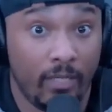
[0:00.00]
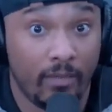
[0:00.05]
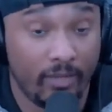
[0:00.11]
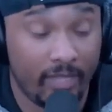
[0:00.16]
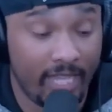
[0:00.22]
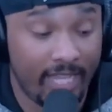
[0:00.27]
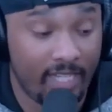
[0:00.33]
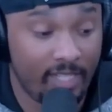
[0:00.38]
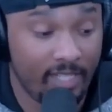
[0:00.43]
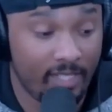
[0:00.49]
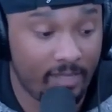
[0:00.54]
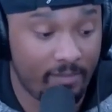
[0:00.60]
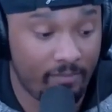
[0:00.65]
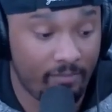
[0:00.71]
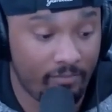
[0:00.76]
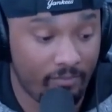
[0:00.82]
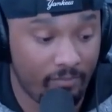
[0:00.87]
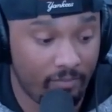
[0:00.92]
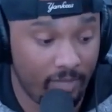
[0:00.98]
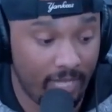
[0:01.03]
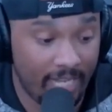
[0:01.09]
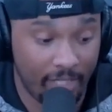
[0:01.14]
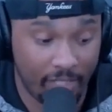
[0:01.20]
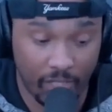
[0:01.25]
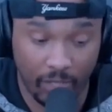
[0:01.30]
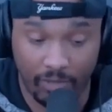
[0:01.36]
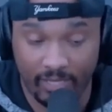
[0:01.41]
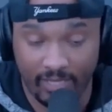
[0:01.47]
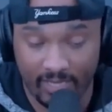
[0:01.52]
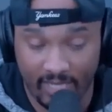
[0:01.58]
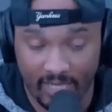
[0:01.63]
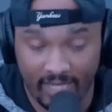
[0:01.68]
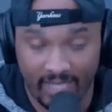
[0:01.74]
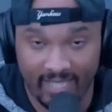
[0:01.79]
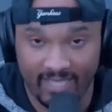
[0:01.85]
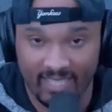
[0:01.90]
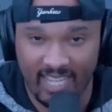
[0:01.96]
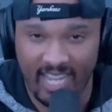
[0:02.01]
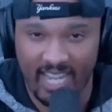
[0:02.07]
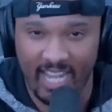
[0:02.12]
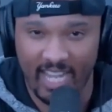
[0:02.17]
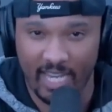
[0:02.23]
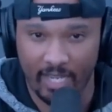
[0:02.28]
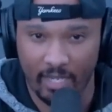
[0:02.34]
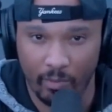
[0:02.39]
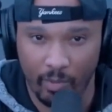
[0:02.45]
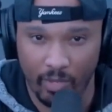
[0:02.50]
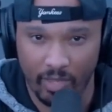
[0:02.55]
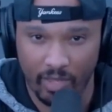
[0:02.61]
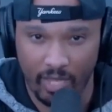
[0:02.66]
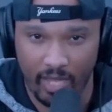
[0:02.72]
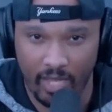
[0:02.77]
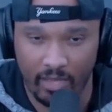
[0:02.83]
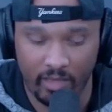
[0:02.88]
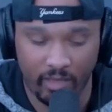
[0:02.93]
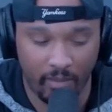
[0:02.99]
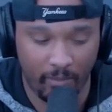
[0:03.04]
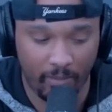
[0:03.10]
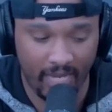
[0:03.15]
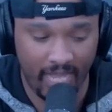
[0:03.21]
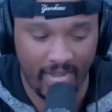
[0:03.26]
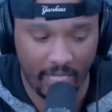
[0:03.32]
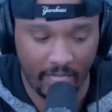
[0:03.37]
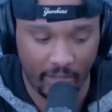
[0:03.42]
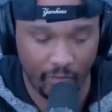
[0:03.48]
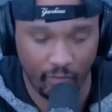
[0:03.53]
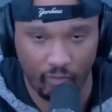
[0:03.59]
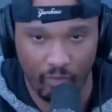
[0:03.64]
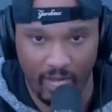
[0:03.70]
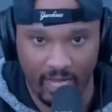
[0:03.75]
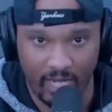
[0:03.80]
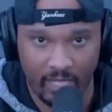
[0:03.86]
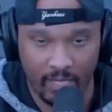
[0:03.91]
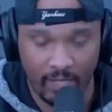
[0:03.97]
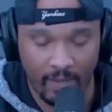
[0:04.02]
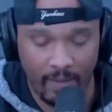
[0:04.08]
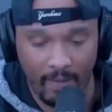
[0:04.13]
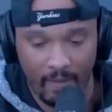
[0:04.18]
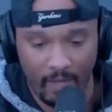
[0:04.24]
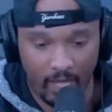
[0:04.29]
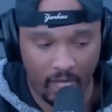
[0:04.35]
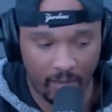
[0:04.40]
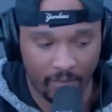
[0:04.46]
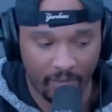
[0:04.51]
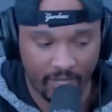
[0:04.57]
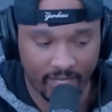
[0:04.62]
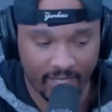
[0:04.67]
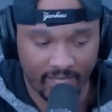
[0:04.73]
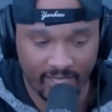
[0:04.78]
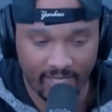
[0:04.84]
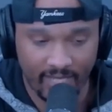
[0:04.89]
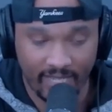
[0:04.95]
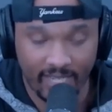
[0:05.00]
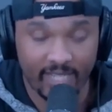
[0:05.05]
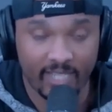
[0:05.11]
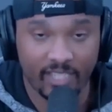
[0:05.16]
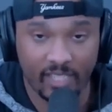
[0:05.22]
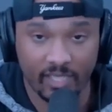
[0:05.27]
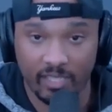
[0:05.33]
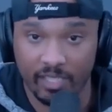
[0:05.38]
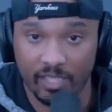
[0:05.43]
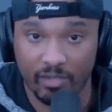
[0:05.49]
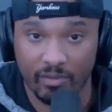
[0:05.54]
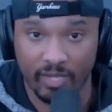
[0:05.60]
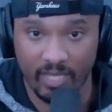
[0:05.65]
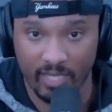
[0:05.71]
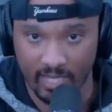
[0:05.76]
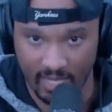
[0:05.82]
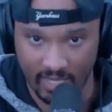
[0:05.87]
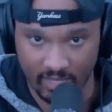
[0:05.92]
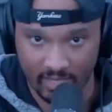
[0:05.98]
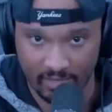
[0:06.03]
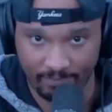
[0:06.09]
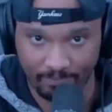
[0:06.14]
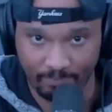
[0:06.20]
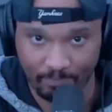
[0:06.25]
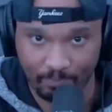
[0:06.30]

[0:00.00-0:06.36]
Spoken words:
They just, like Jody said, it's hidden within the black and red because it is just a screen test.